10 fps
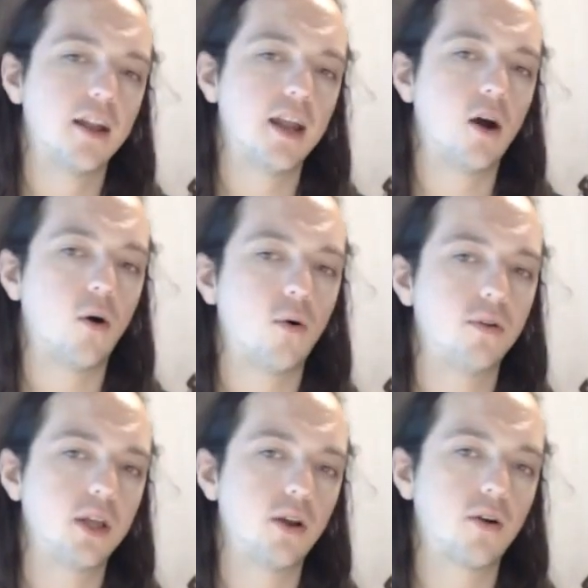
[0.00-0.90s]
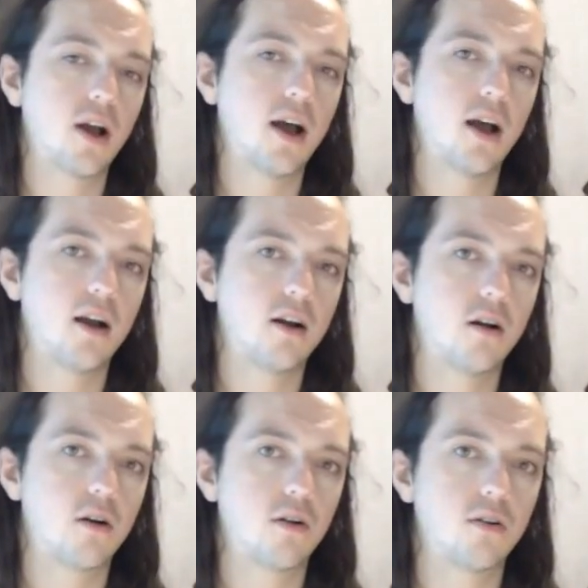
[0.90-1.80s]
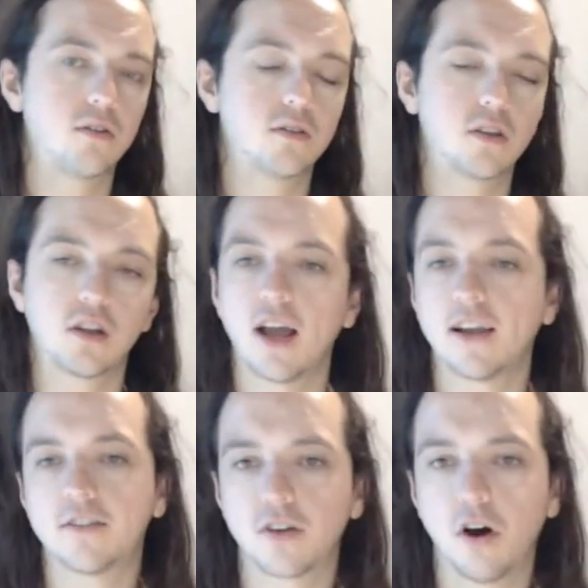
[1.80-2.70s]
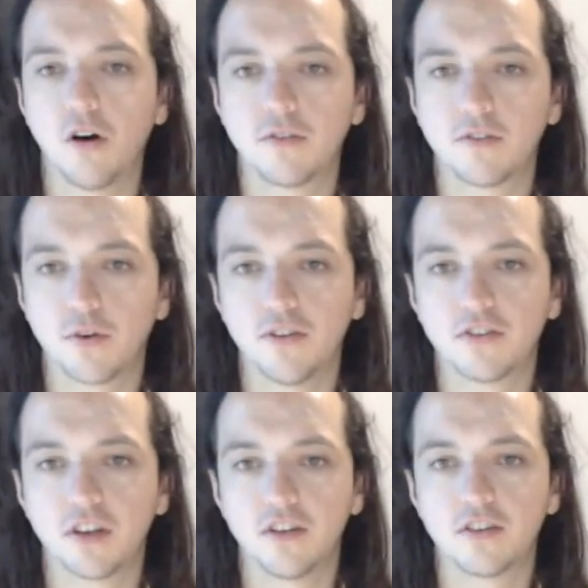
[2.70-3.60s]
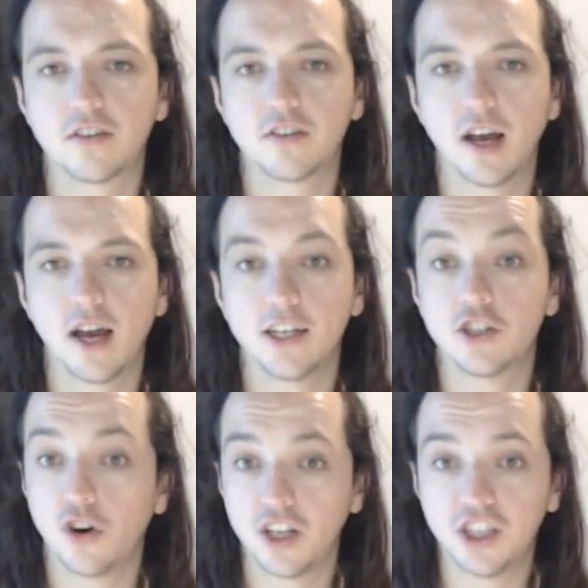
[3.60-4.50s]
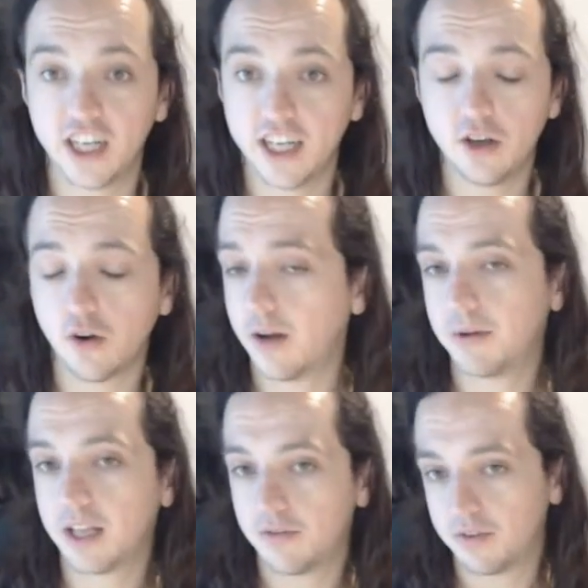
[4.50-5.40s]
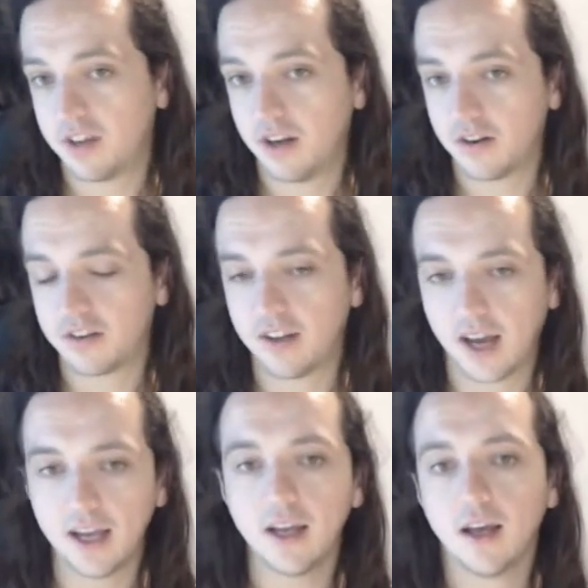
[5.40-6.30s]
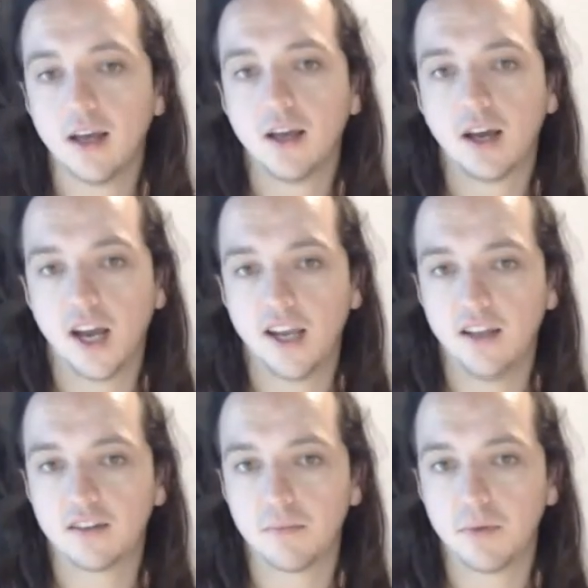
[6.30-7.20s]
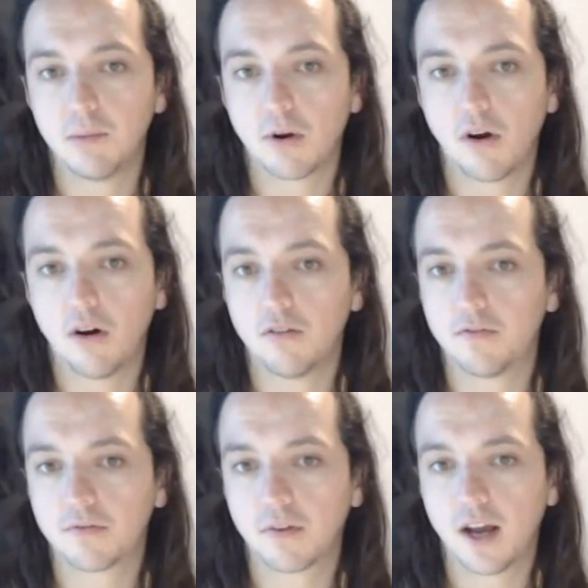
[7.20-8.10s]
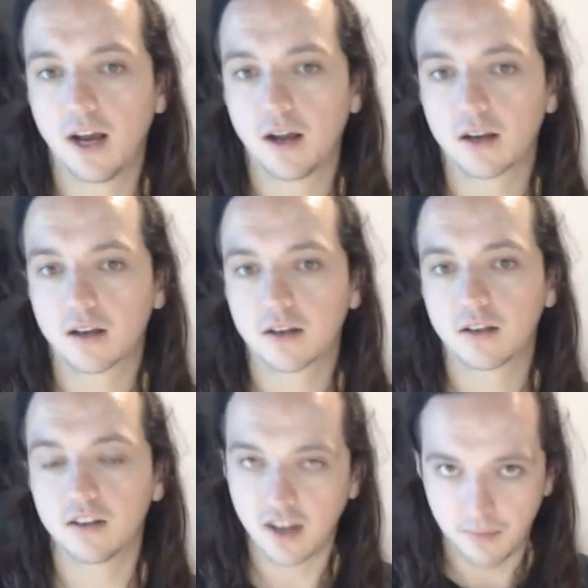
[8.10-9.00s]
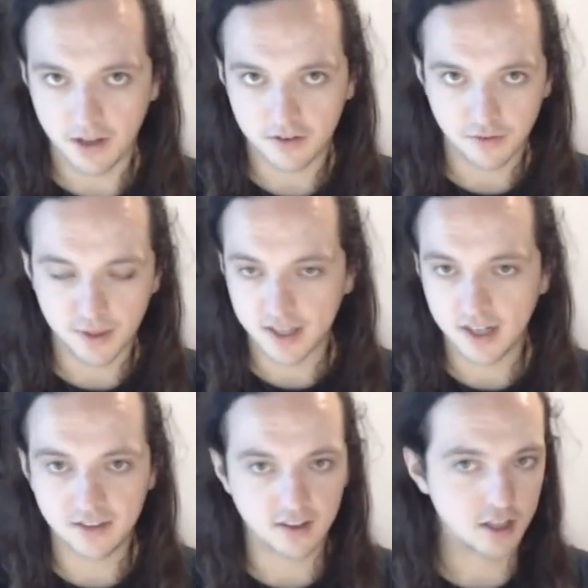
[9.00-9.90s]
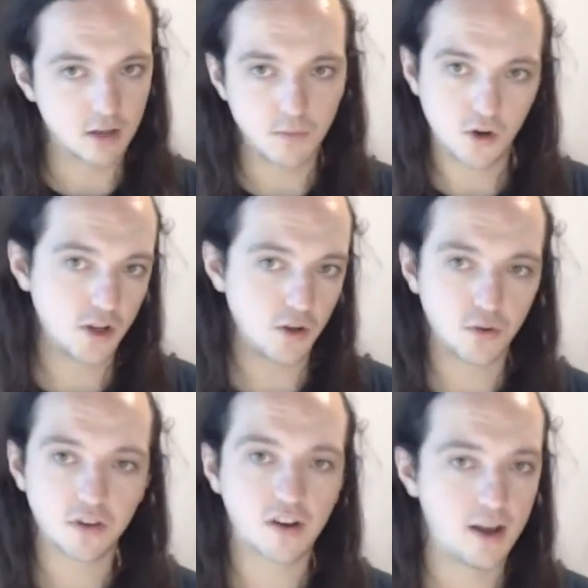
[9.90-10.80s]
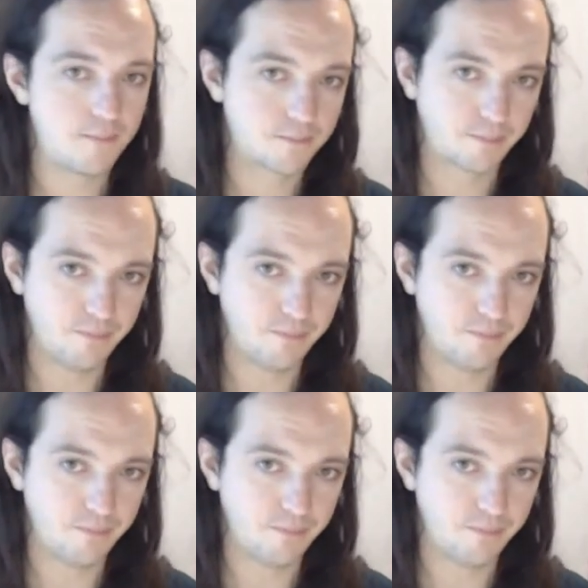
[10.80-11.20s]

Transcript: Now, there are the likes of, for instance, Johnny G, who I believe was here today. He is a member of Guitar Mastery Method. He's in the community all the time.